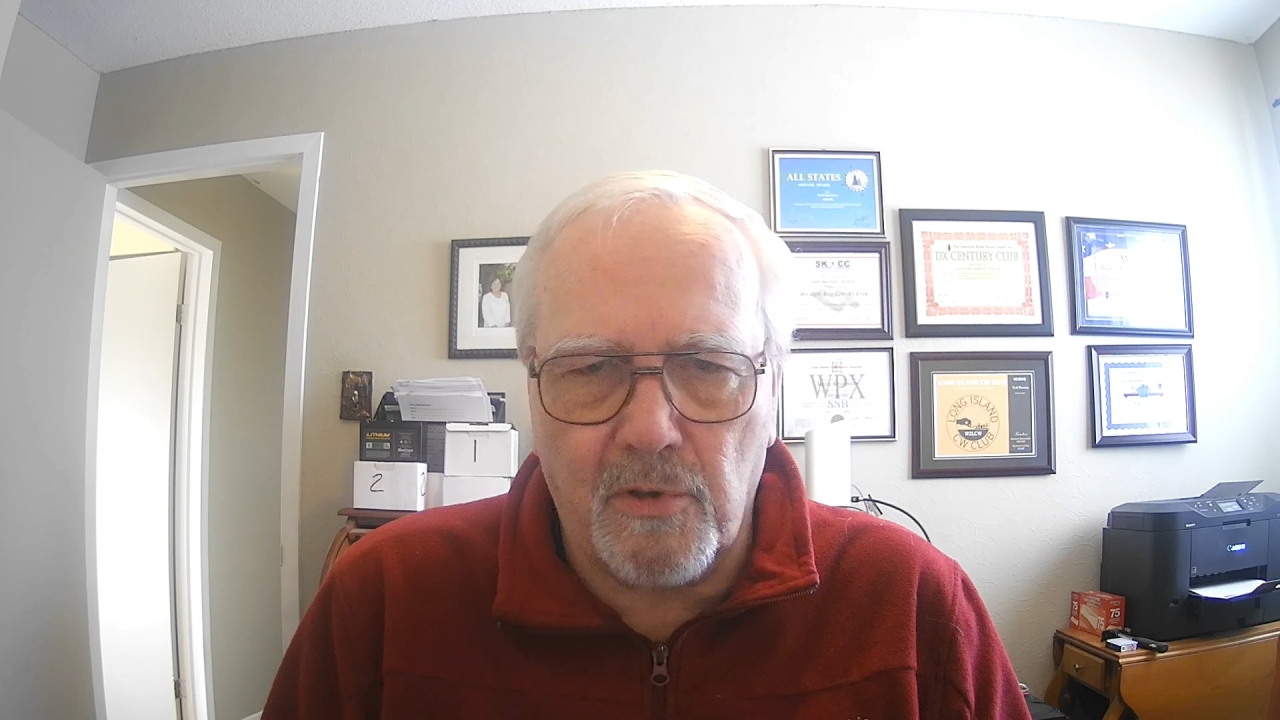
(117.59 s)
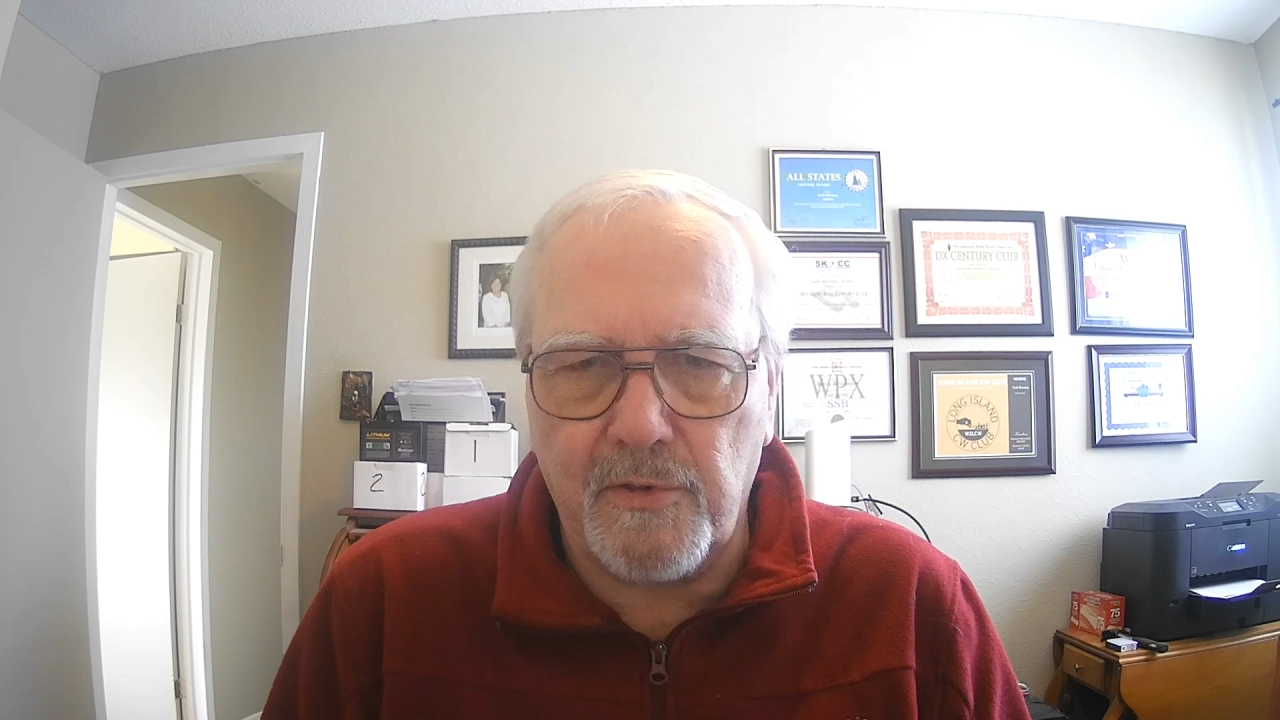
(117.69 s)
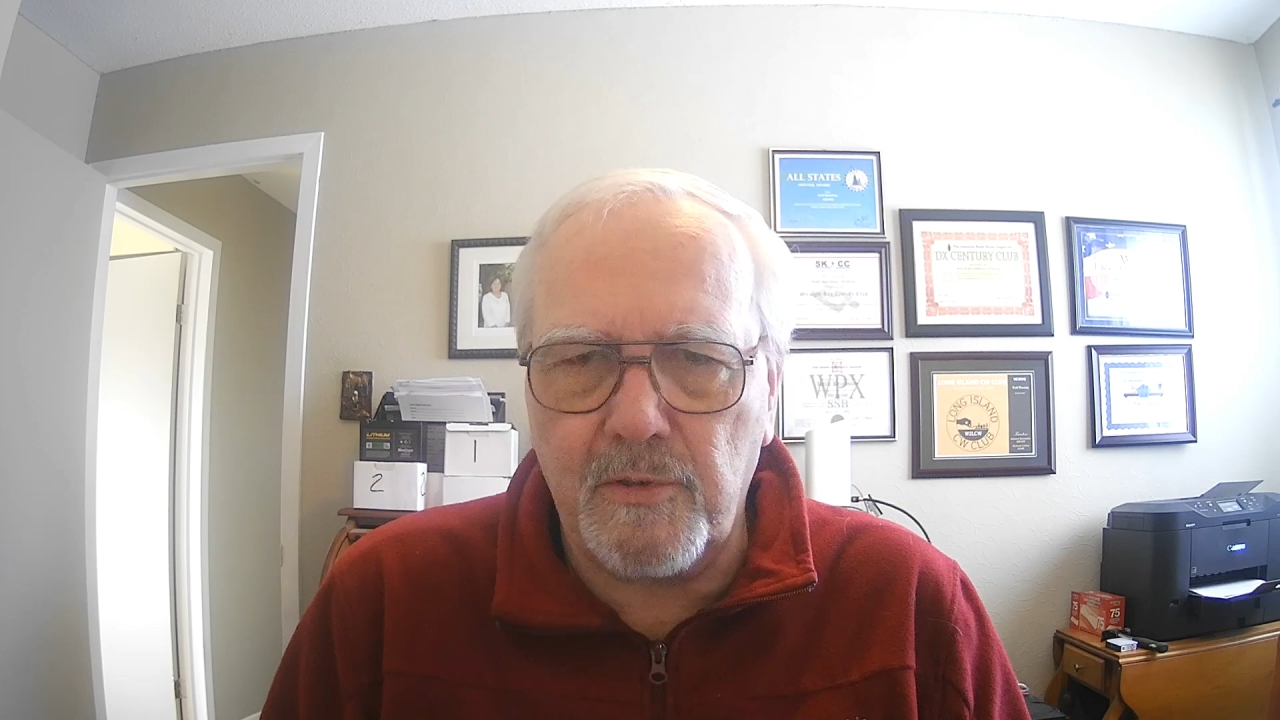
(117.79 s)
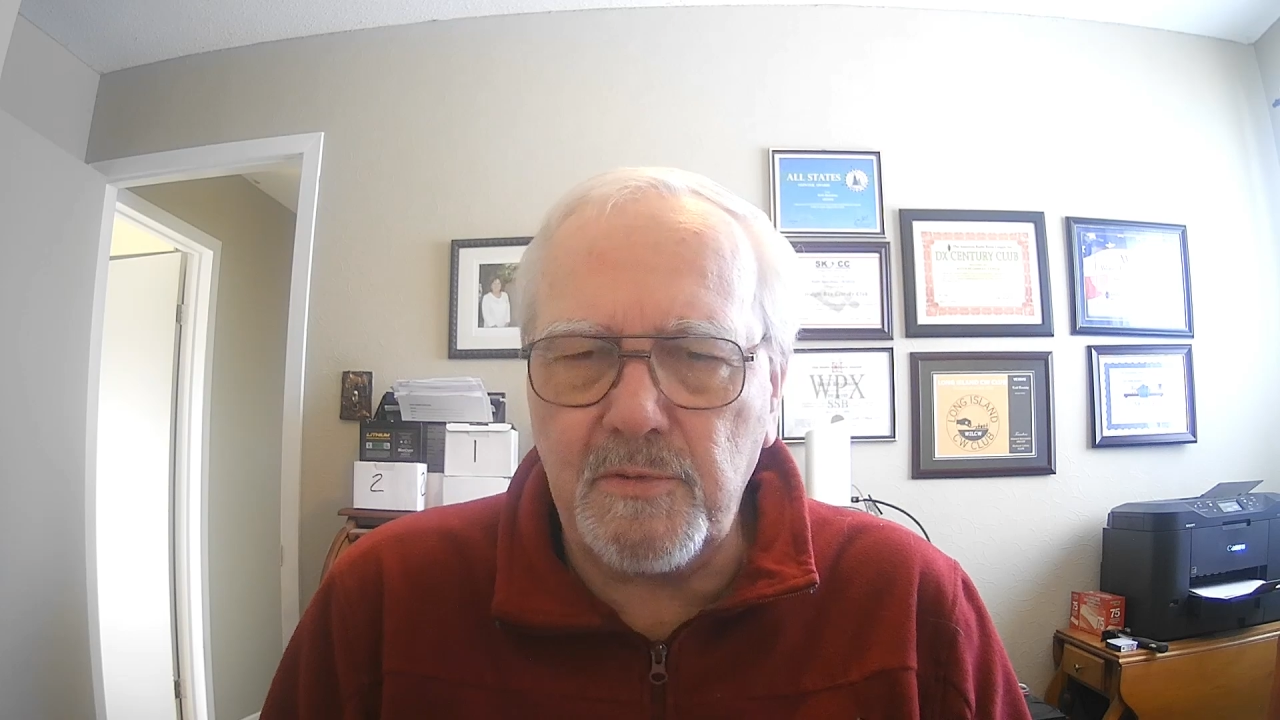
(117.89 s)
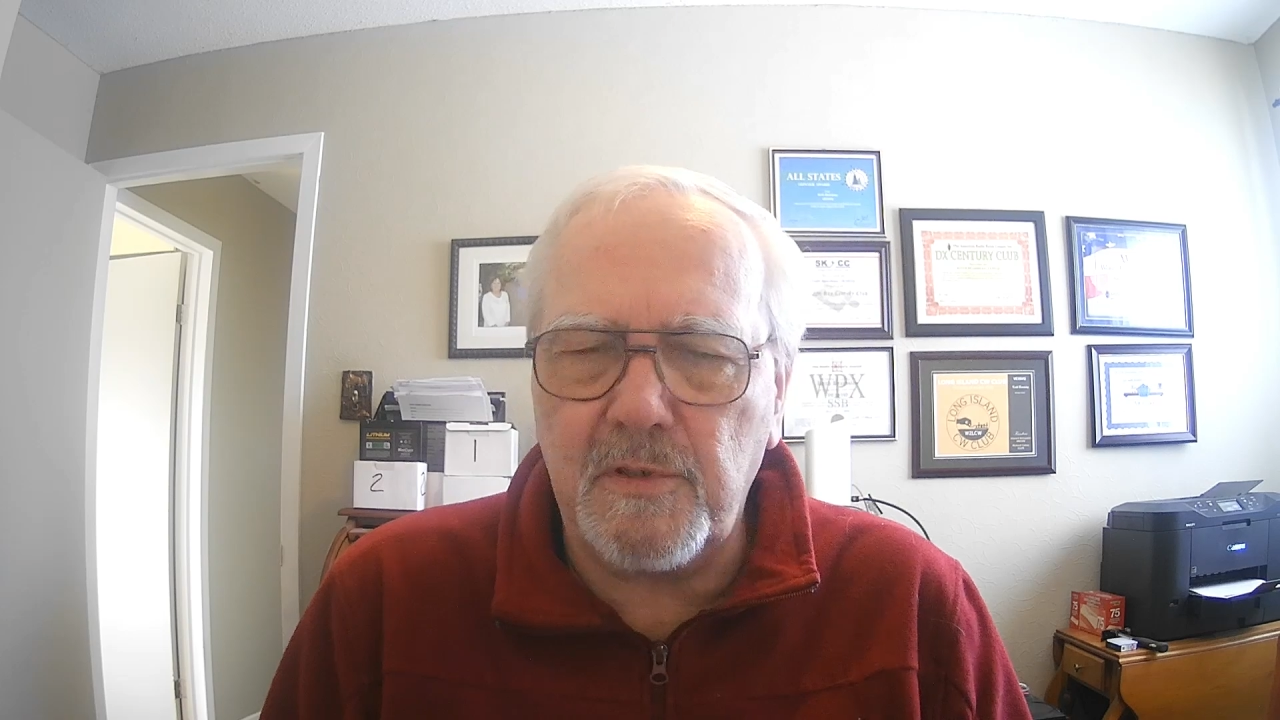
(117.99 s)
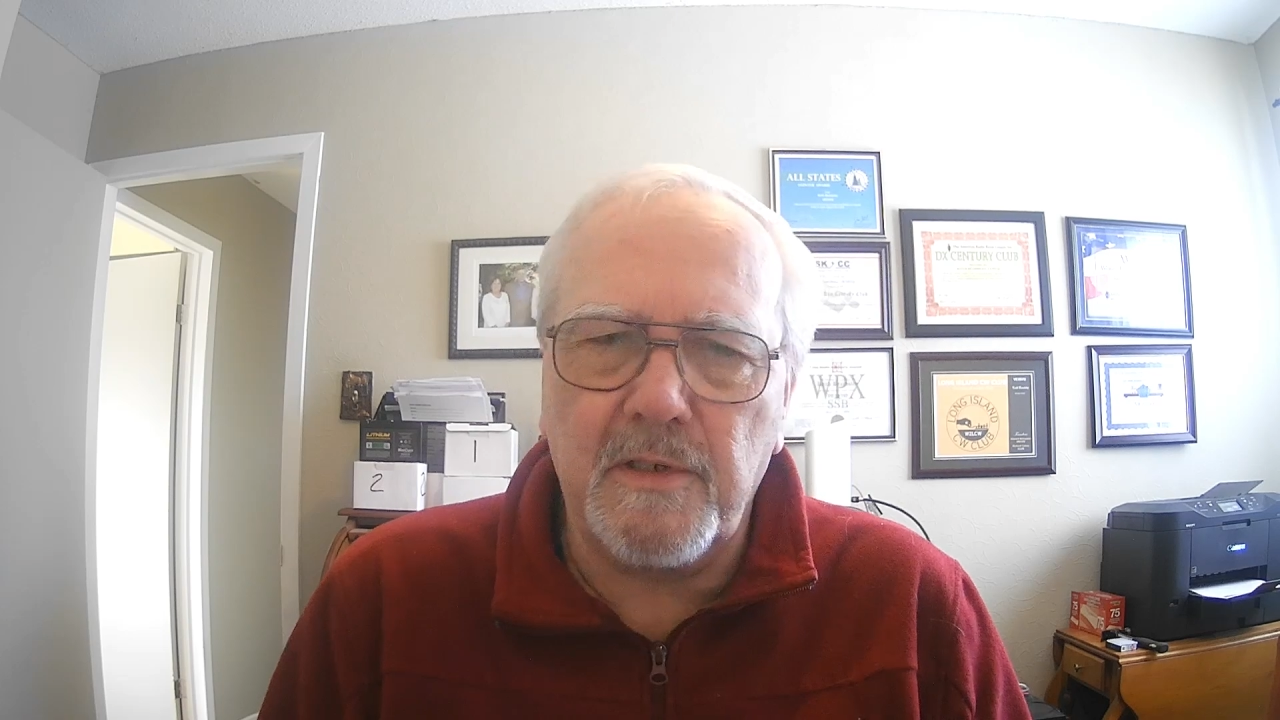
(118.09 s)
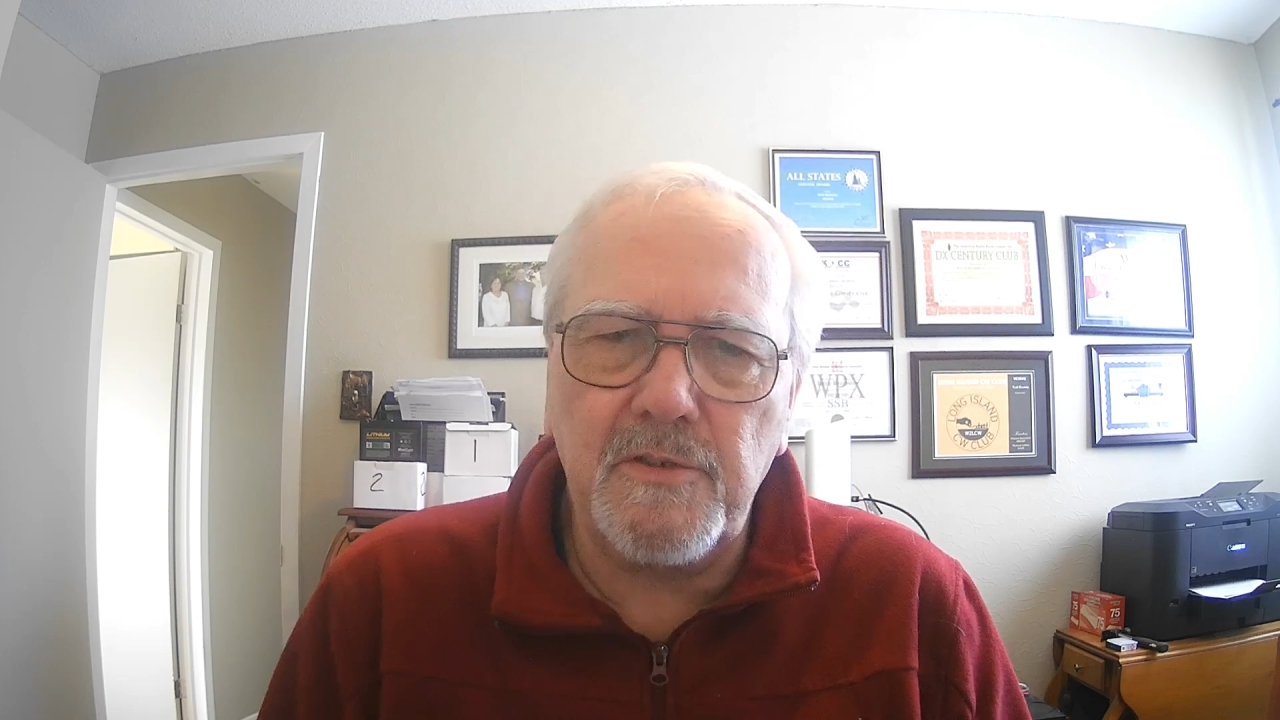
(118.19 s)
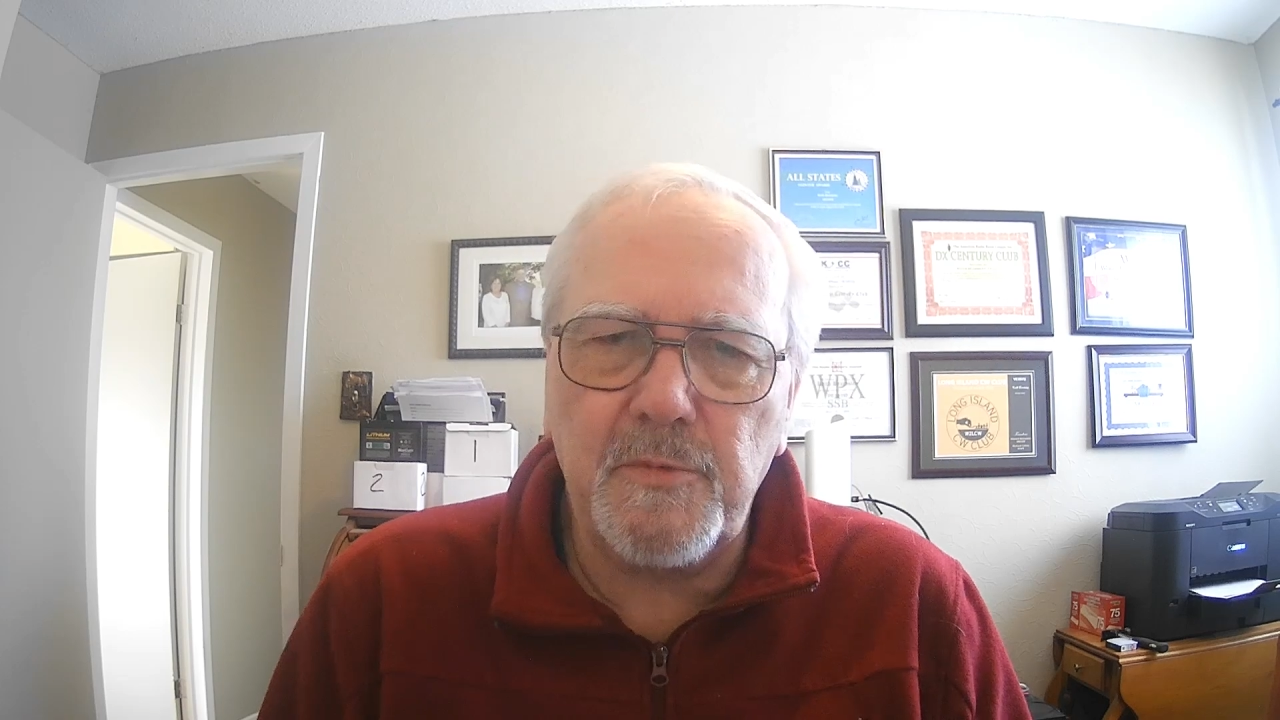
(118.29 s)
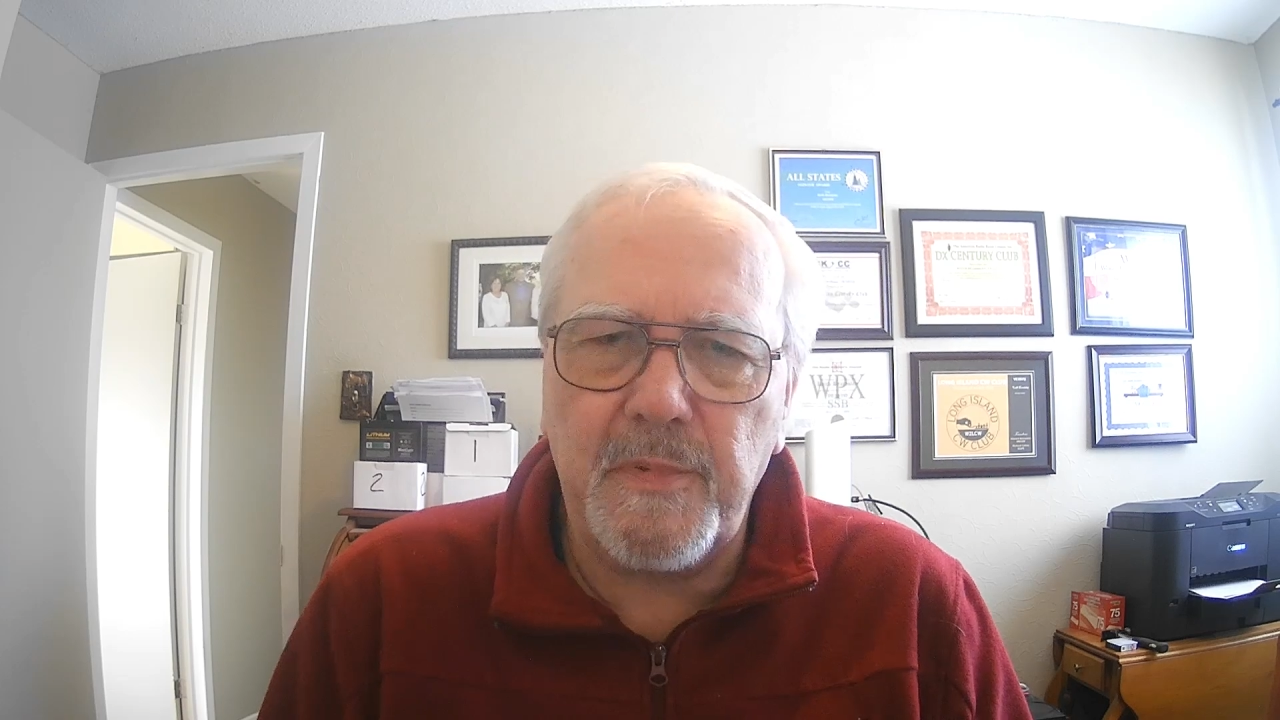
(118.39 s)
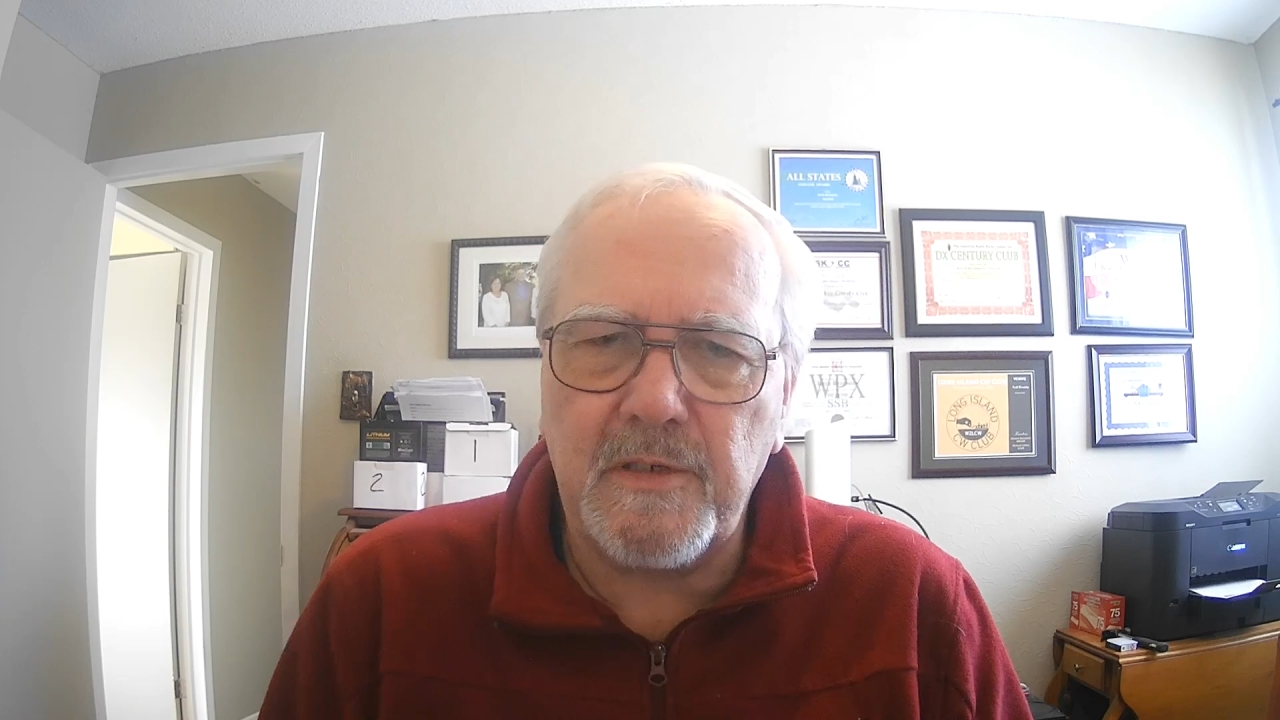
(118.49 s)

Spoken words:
or you teach,